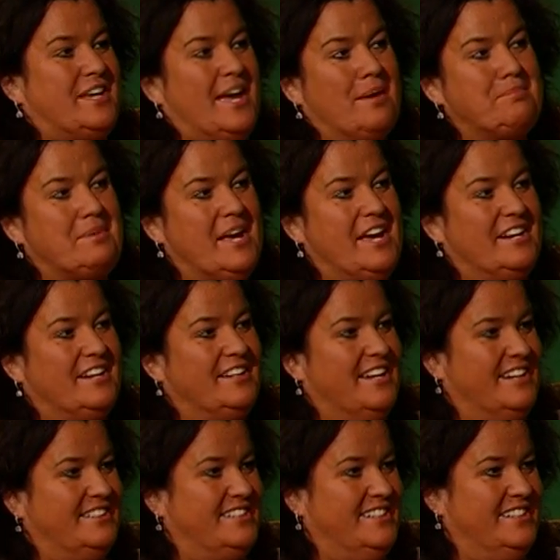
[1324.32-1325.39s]
campaign in
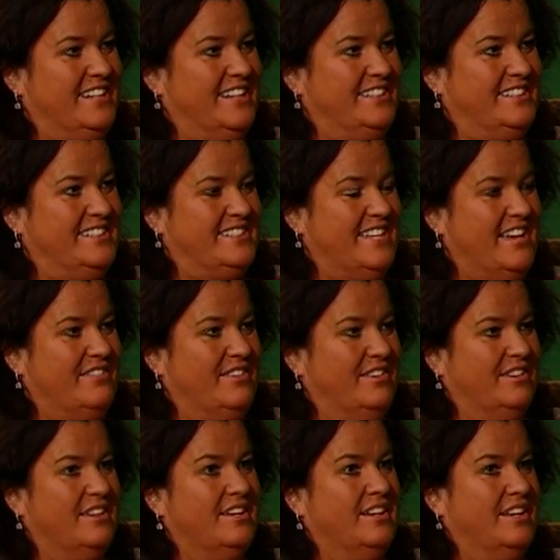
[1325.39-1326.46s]

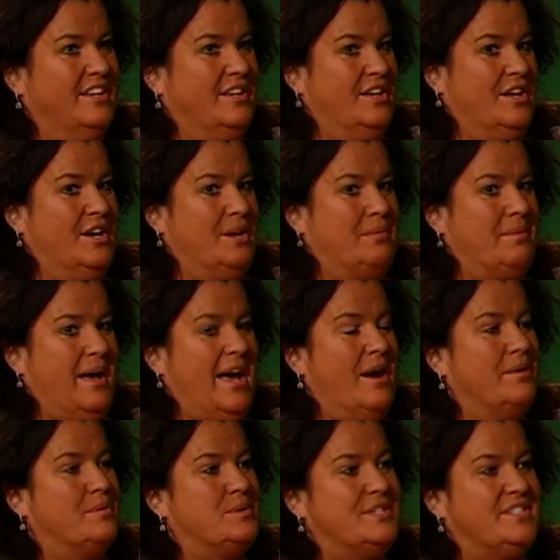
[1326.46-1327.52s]
1997. How
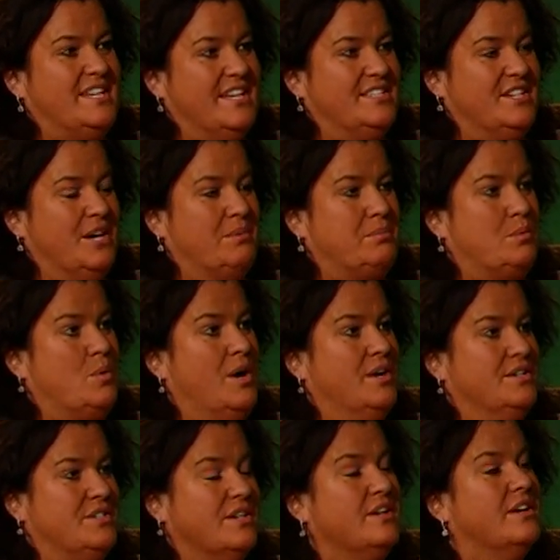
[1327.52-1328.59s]
it was set up
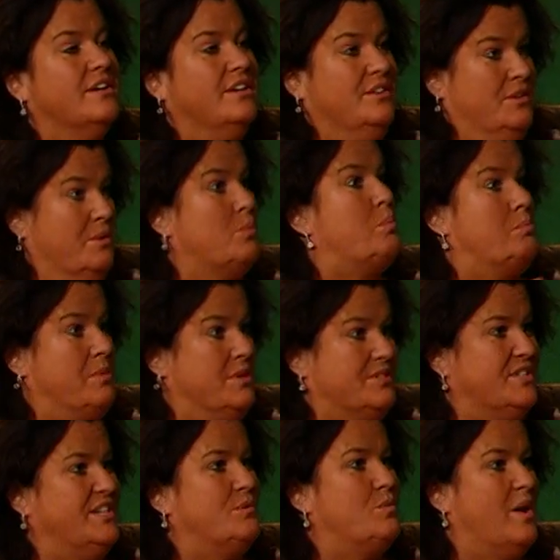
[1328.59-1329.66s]
was the
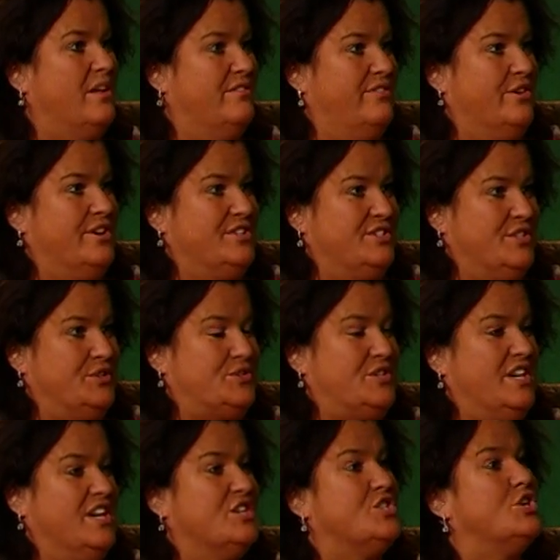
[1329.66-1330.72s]
Muscatine Welfare
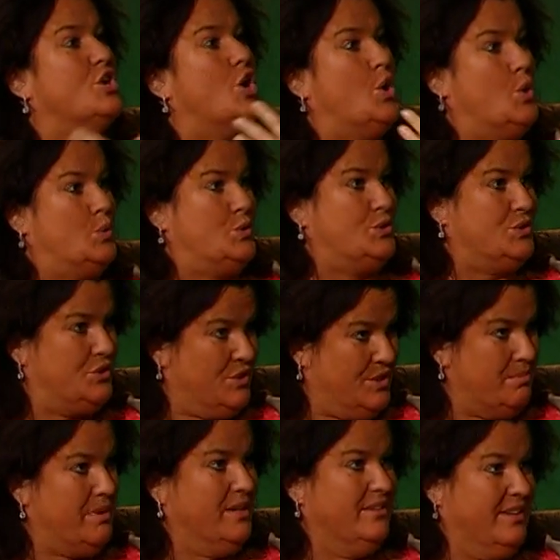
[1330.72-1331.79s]
Association owns the
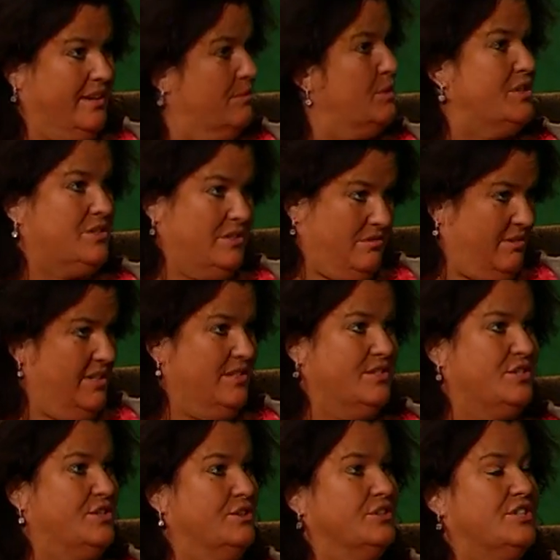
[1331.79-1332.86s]
building, which it
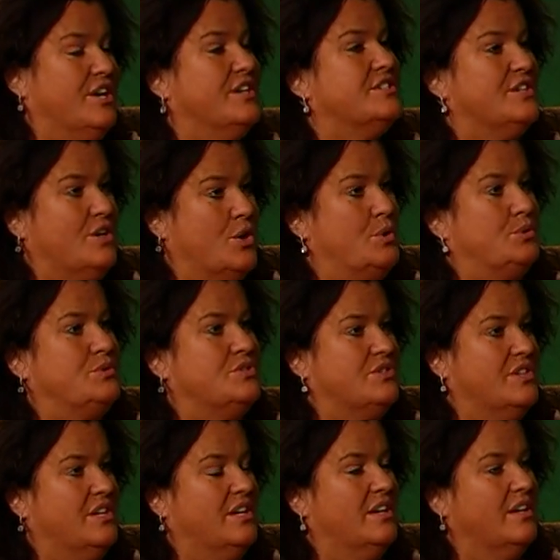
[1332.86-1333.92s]
still does. It owns
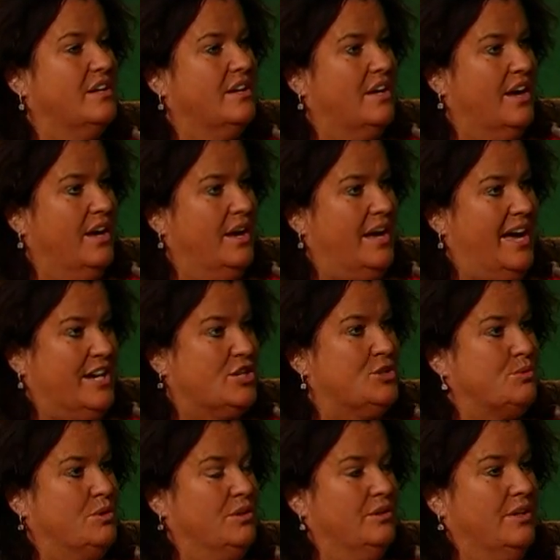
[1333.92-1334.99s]
the
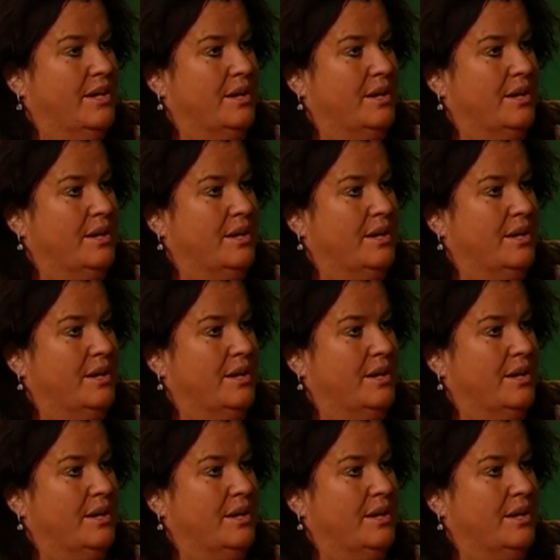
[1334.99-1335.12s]
actual